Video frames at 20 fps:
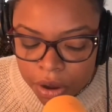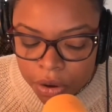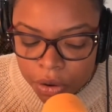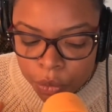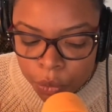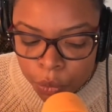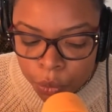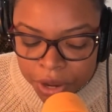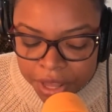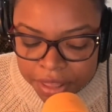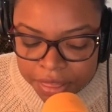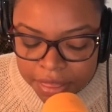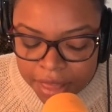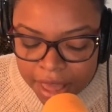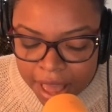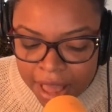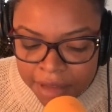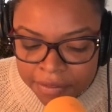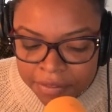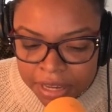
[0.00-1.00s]
With
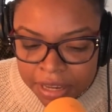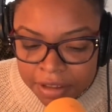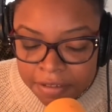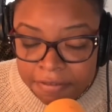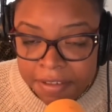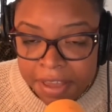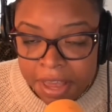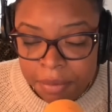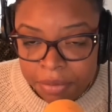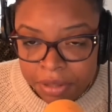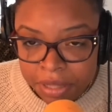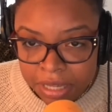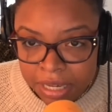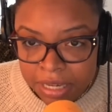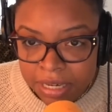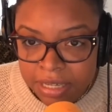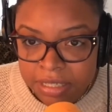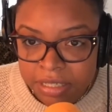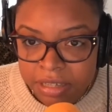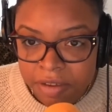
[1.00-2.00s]
having a family
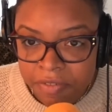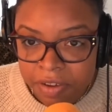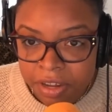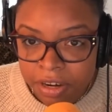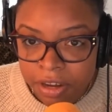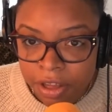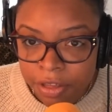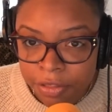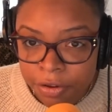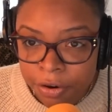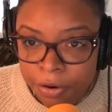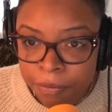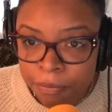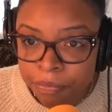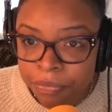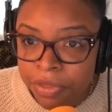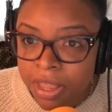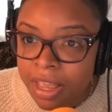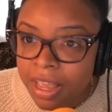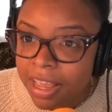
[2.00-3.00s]
and a significant other,
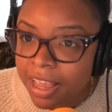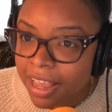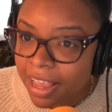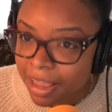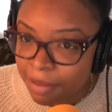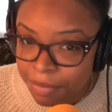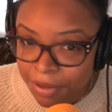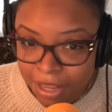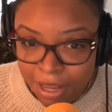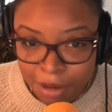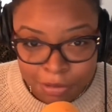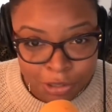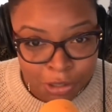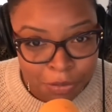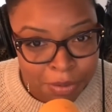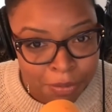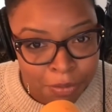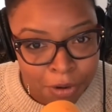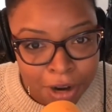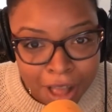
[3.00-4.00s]
it becomes a little
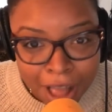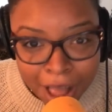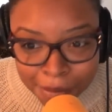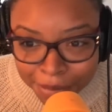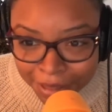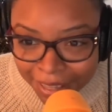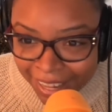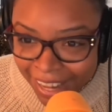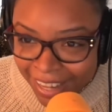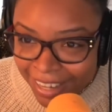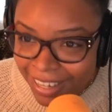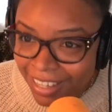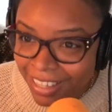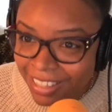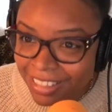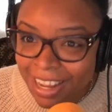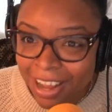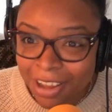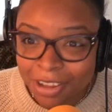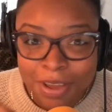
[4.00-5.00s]
bit more complicated
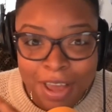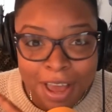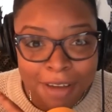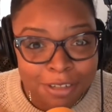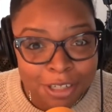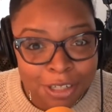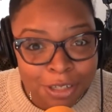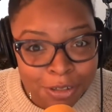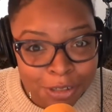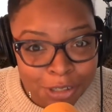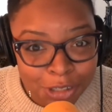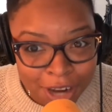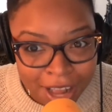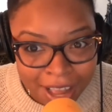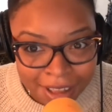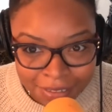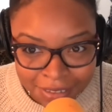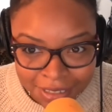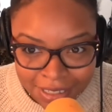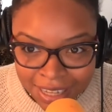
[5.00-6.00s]
because now you have two
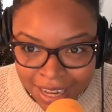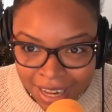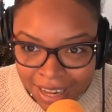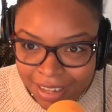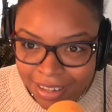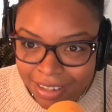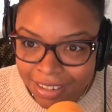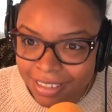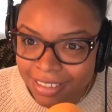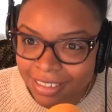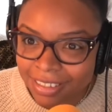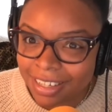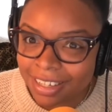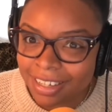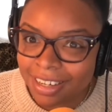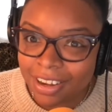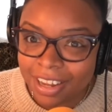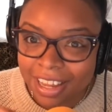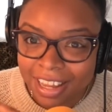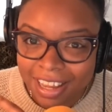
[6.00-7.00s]
travel styles,
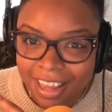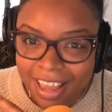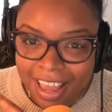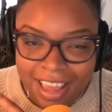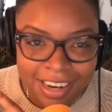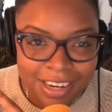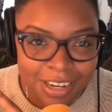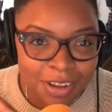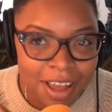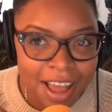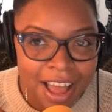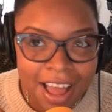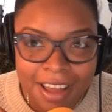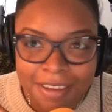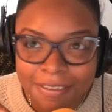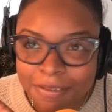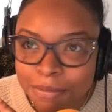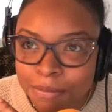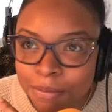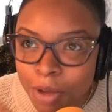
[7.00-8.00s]
and you have
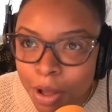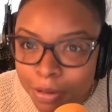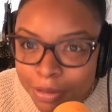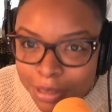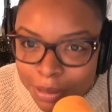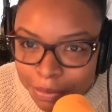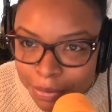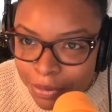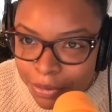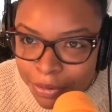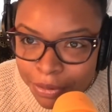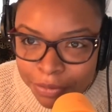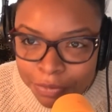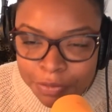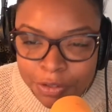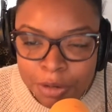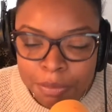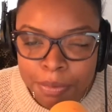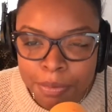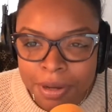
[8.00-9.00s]
multiple
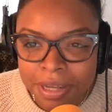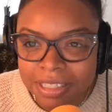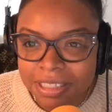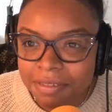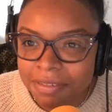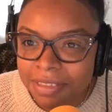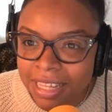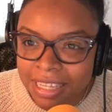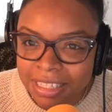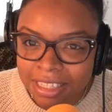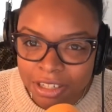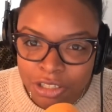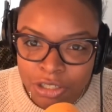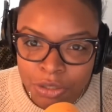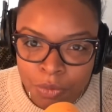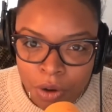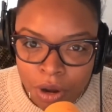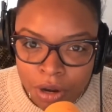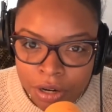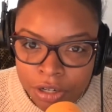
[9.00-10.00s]
viewpoints of things that you
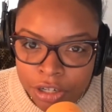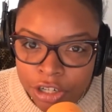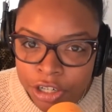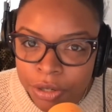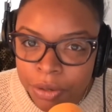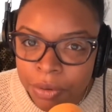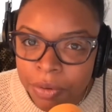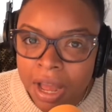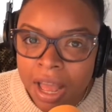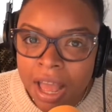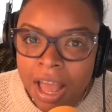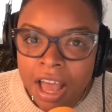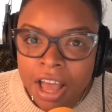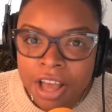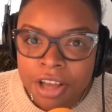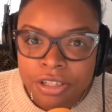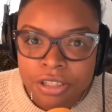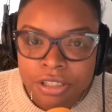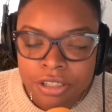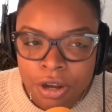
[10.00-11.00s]
want to do.
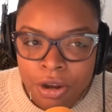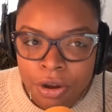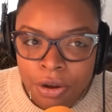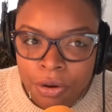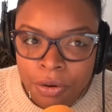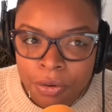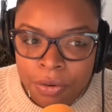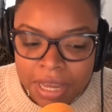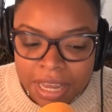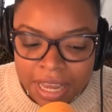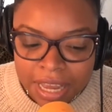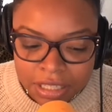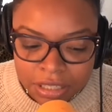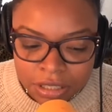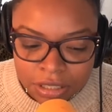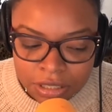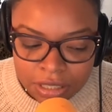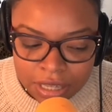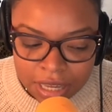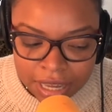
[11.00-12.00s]
So it's